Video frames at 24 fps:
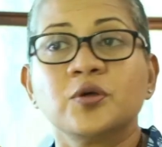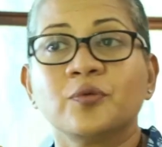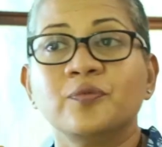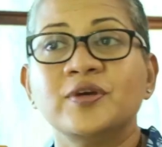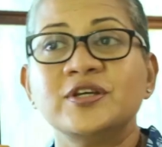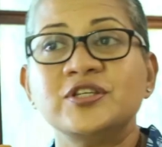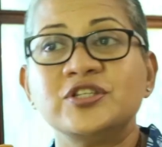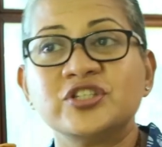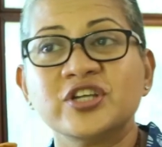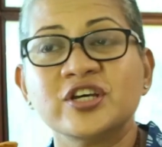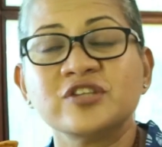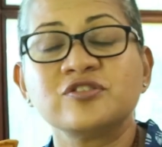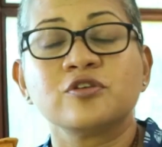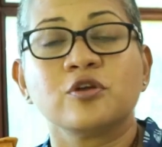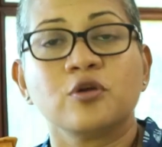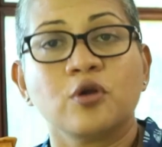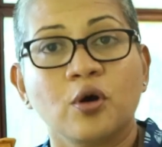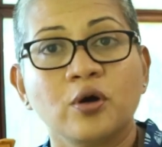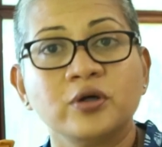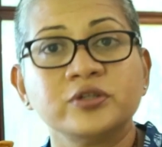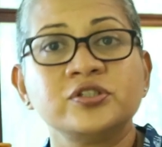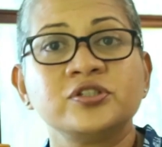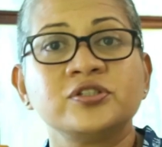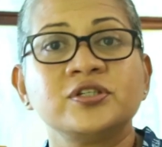So we just
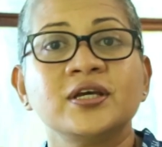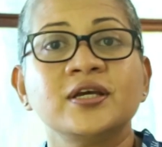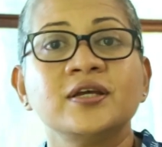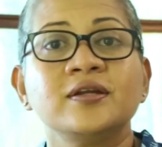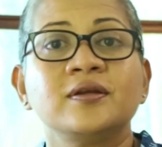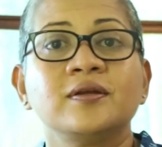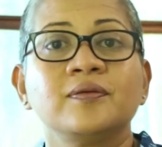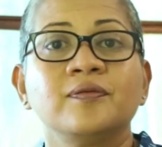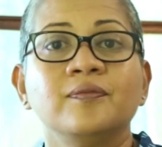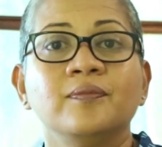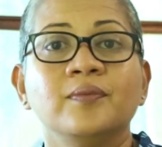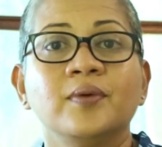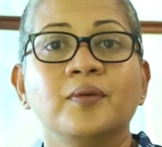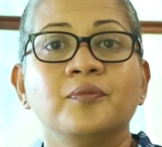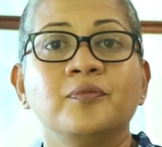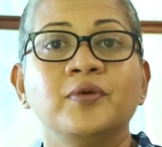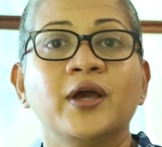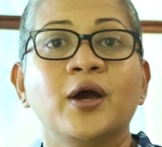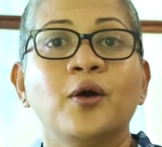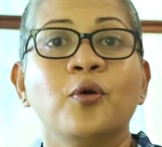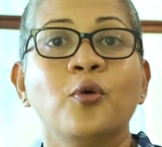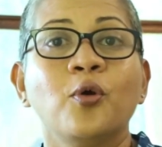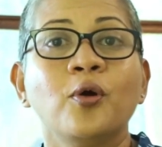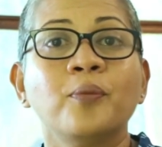launched it.
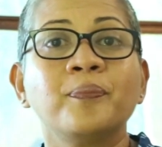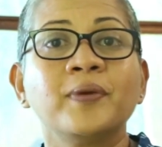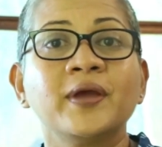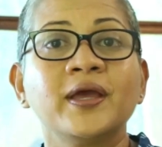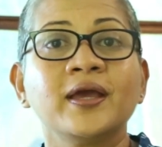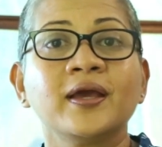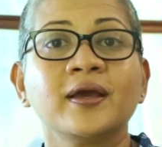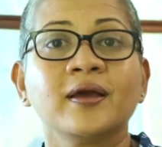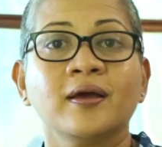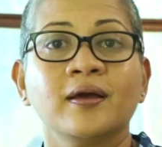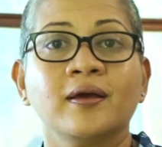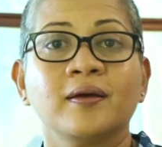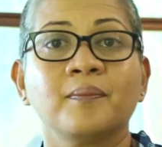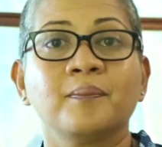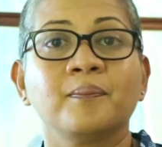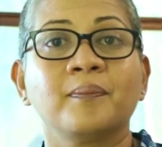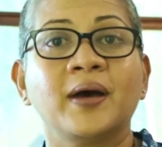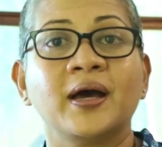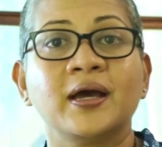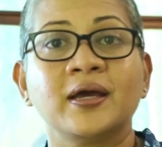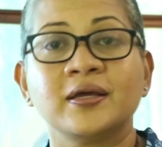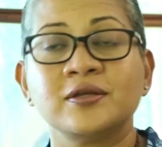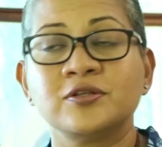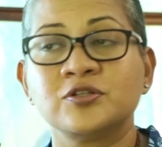We are hoping
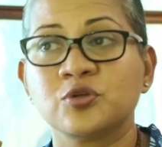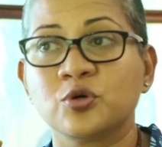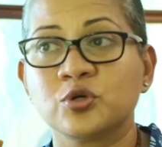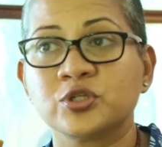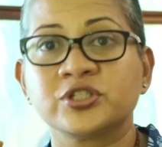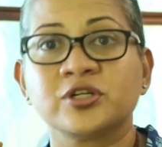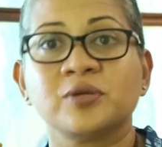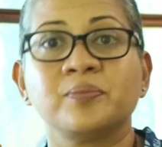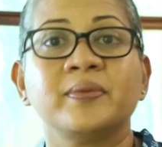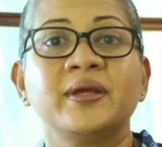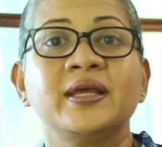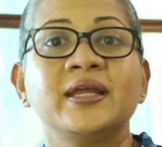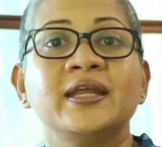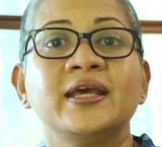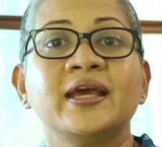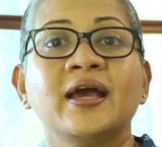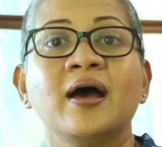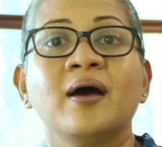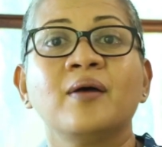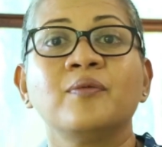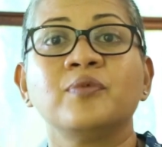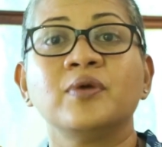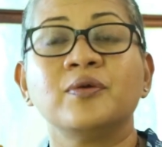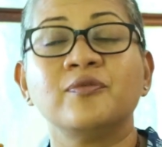by social
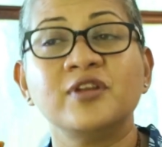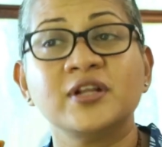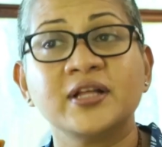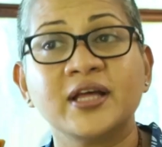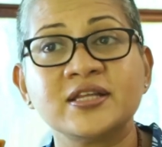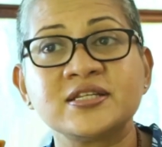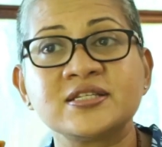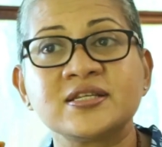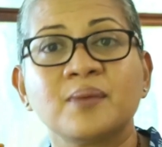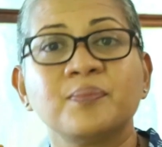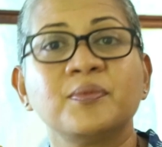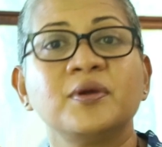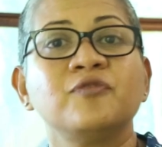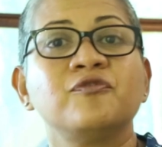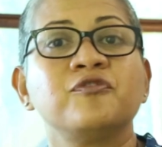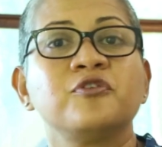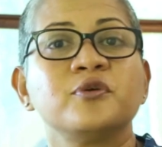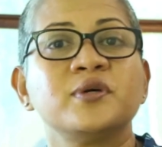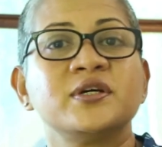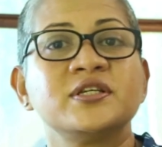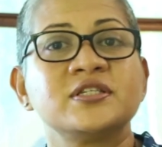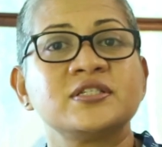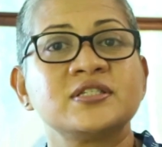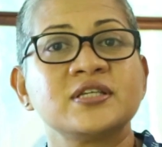media we will get some
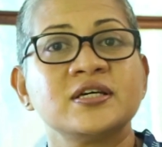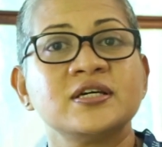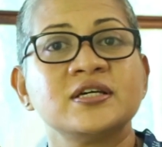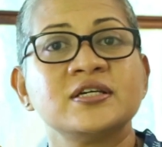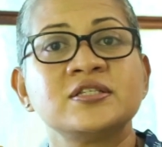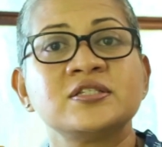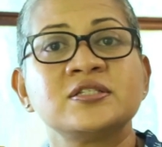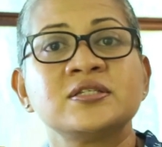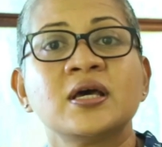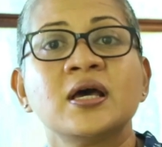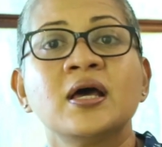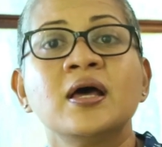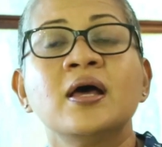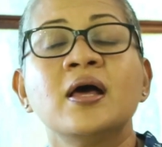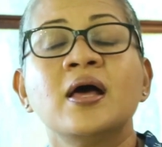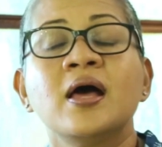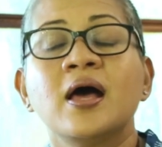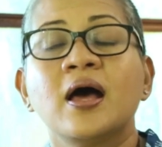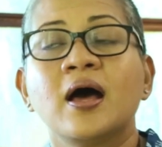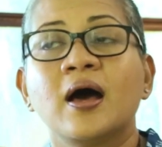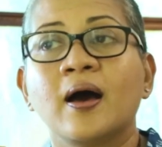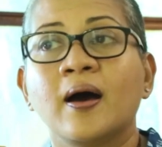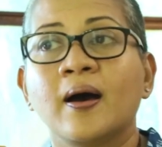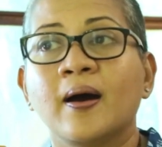influencers
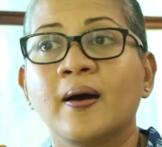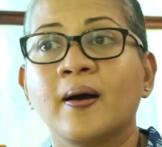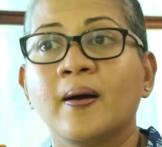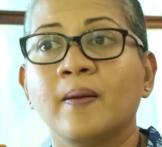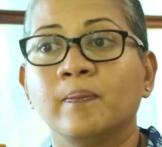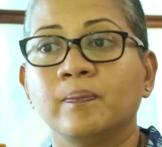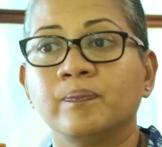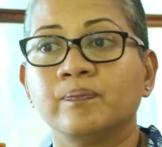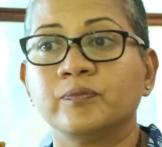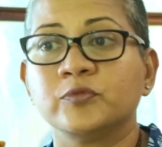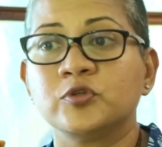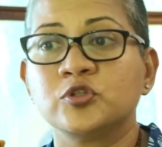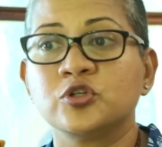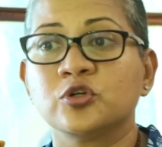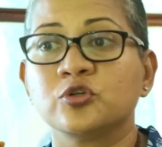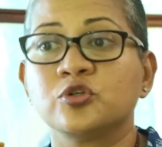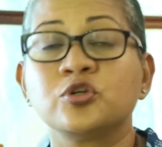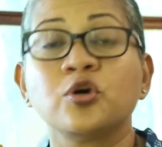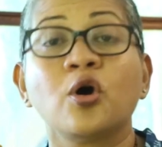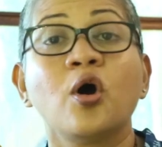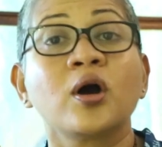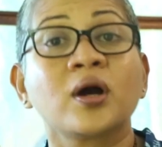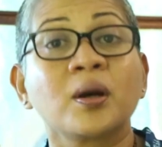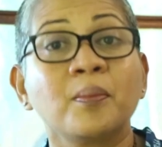um, to
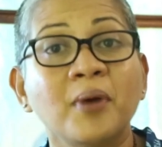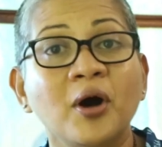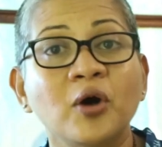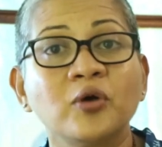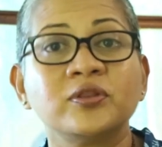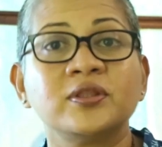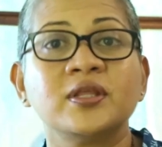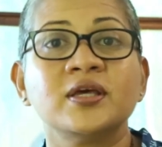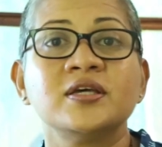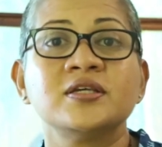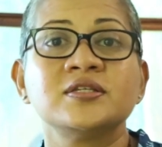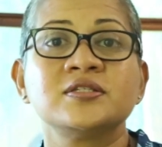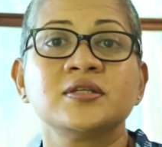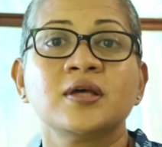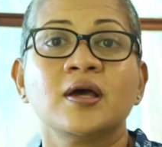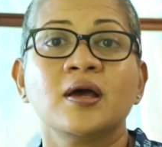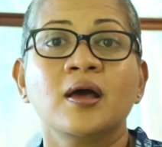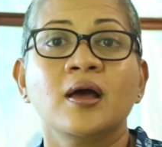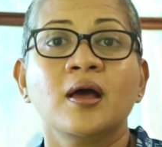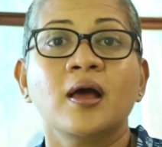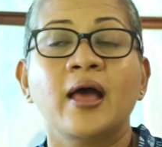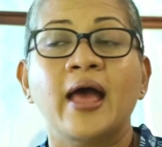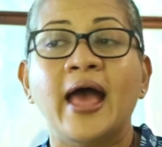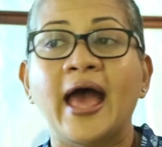talk about this.
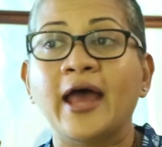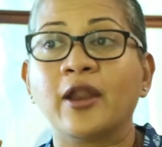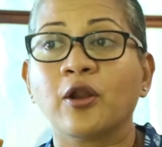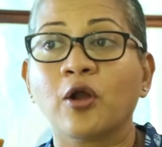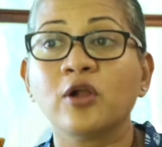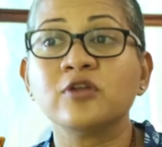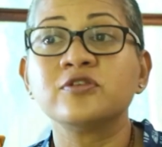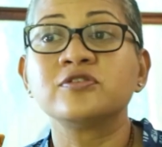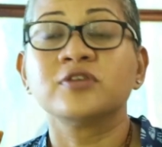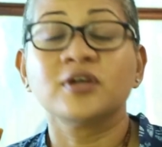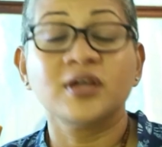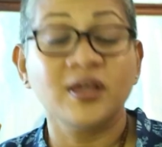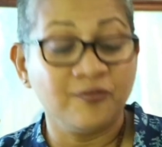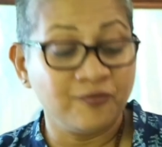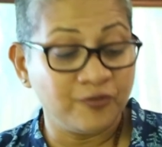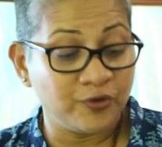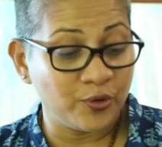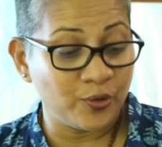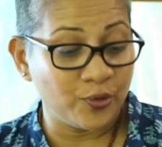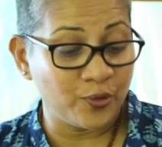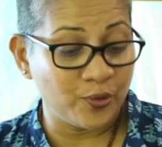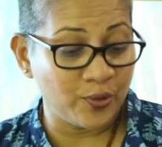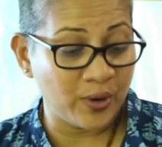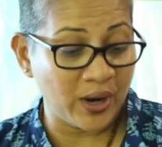And also, if
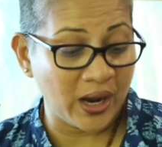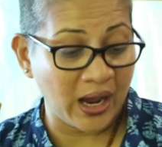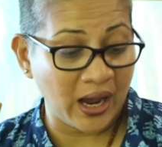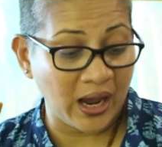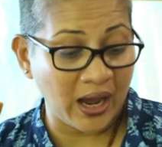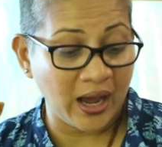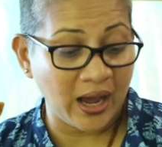you